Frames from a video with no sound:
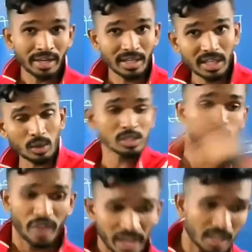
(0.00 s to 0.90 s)
gives
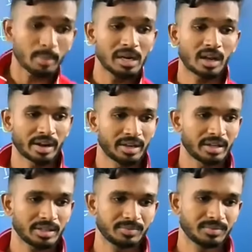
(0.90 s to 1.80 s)
variable current?
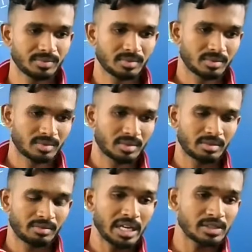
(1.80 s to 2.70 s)

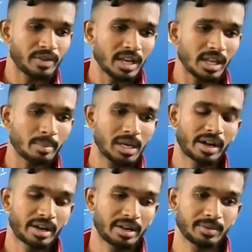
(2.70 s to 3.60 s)
What is variable
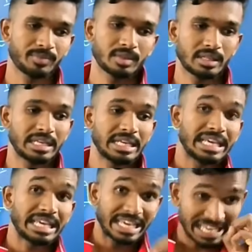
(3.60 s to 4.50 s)
current?
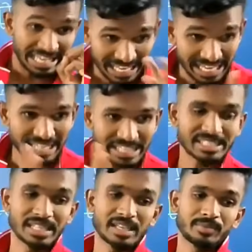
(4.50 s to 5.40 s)

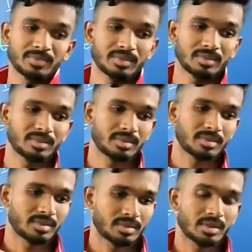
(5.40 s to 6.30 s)
AC.
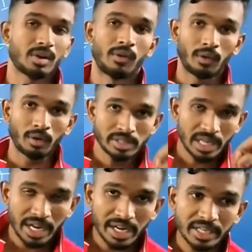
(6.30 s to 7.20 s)

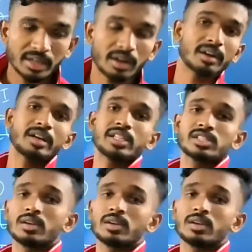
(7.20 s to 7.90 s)
Alternating current is only